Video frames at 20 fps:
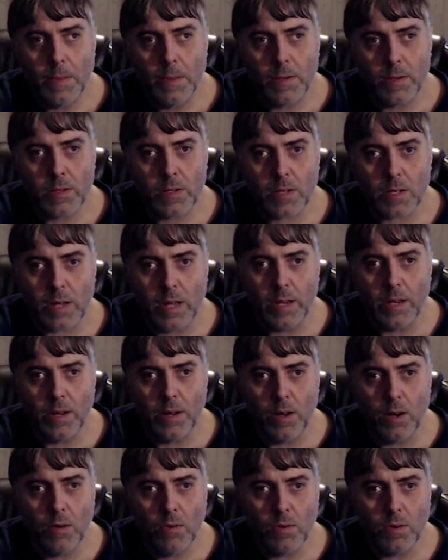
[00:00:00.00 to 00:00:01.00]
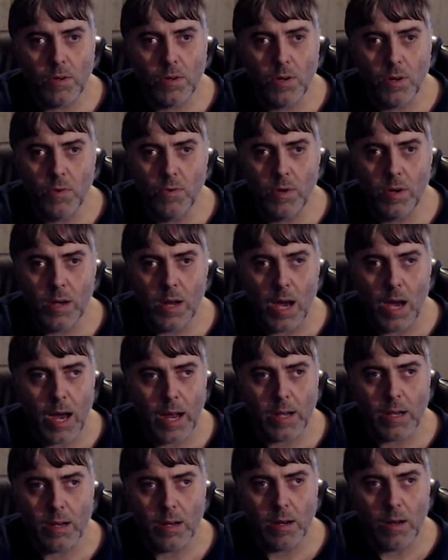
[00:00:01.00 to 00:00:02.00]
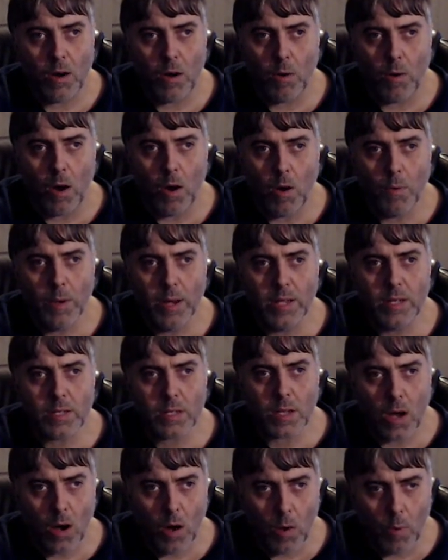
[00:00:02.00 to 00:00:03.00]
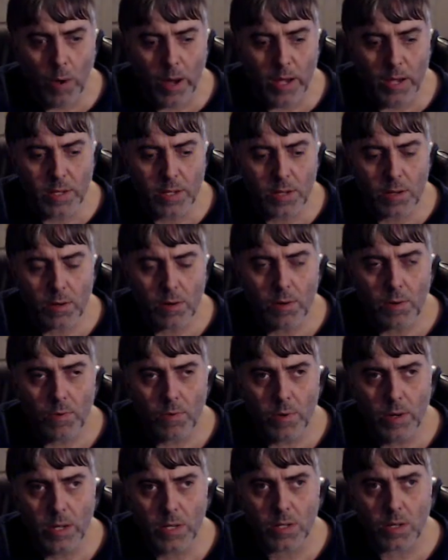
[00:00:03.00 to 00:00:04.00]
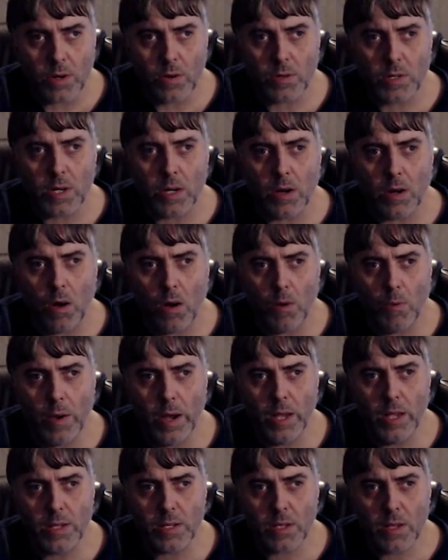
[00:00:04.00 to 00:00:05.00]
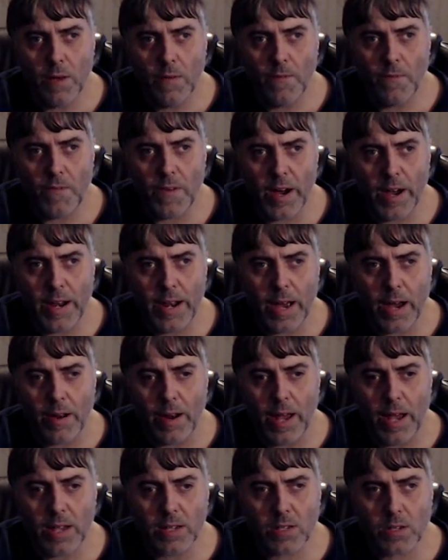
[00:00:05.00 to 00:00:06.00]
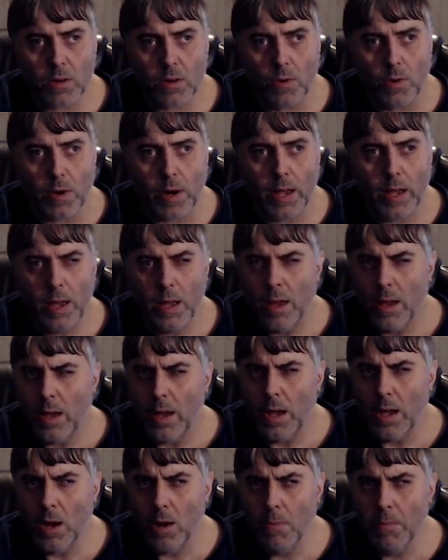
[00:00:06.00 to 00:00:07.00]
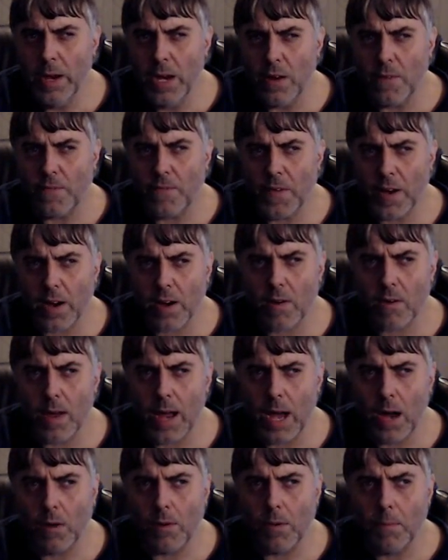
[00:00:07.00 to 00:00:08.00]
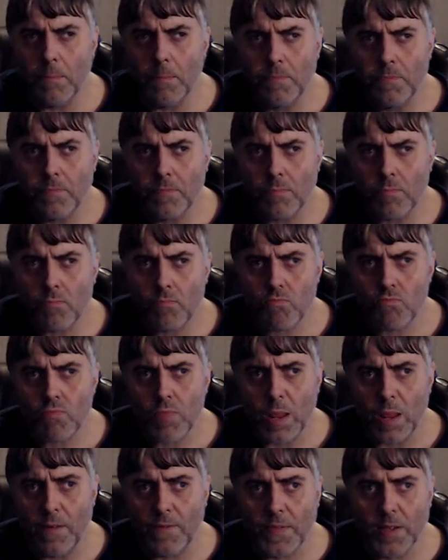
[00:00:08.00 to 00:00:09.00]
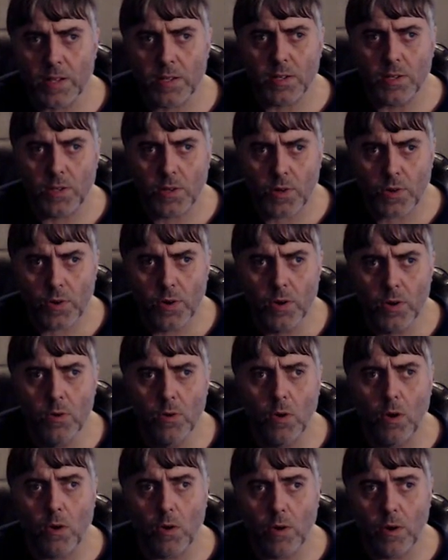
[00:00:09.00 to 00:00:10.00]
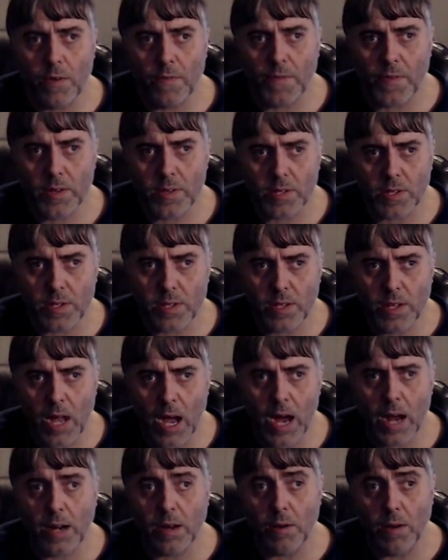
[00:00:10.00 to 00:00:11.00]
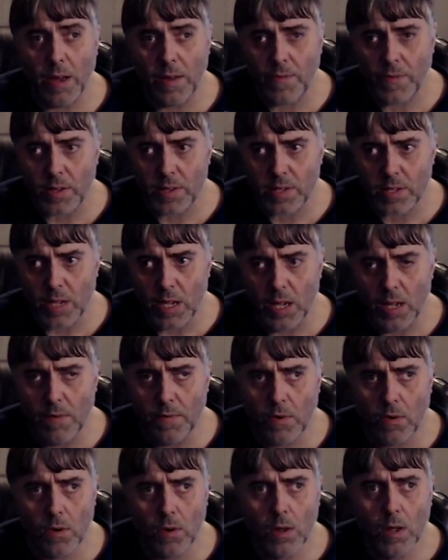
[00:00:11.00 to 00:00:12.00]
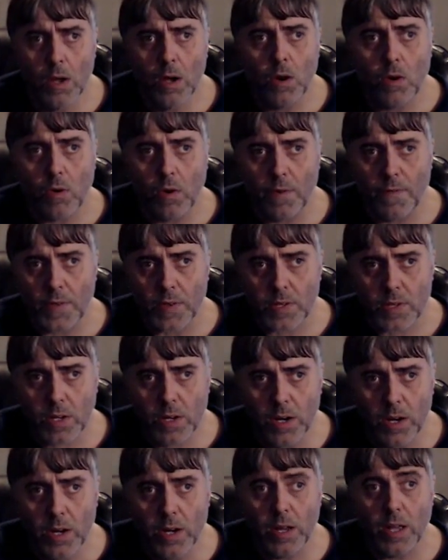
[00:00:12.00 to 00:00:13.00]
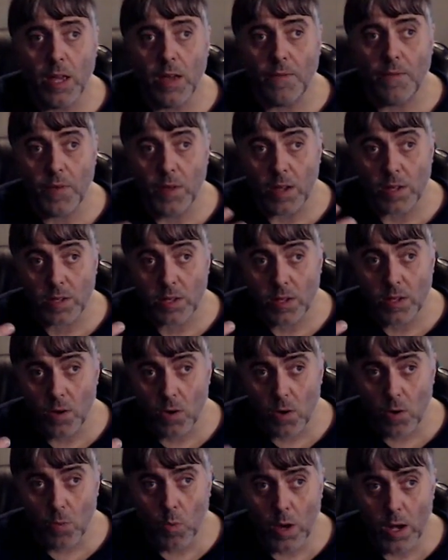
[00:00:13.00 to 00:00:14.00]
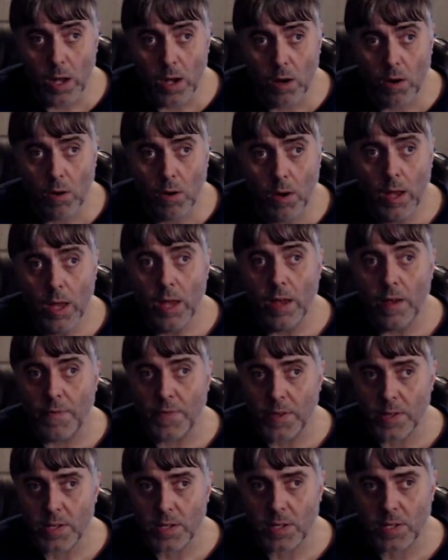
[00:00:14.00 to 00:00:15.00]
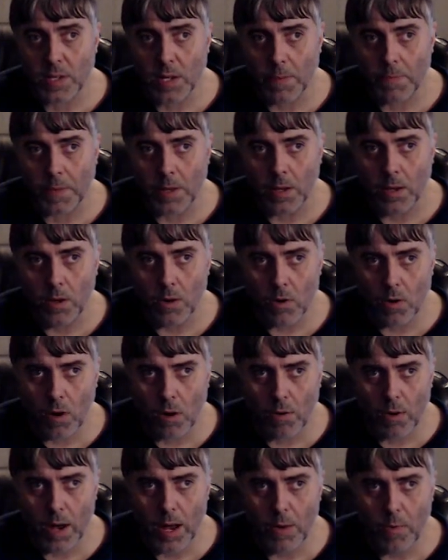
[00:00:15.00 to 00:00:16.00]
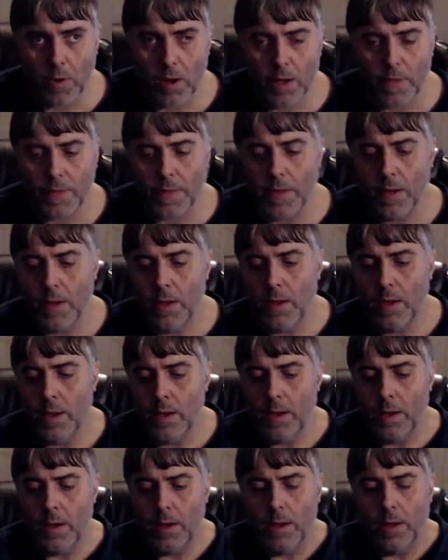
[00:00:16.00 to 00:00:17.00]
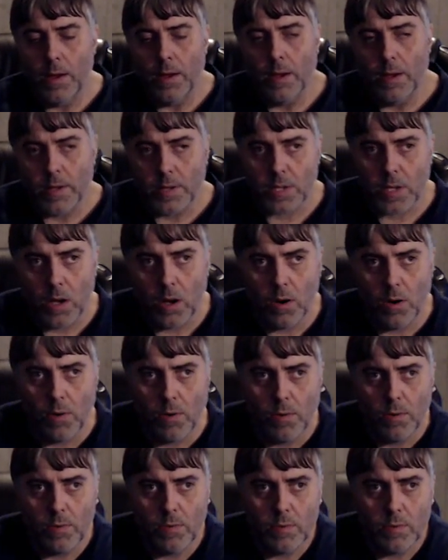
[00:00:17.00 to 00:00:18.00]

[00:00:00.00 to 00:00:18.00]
let you know, do not, always research it. Always find out. Ask the Lord, help me to figure out if this is true or if this is not, if it's evil or if it's good, if it's your will, if this is something you're all right with. So,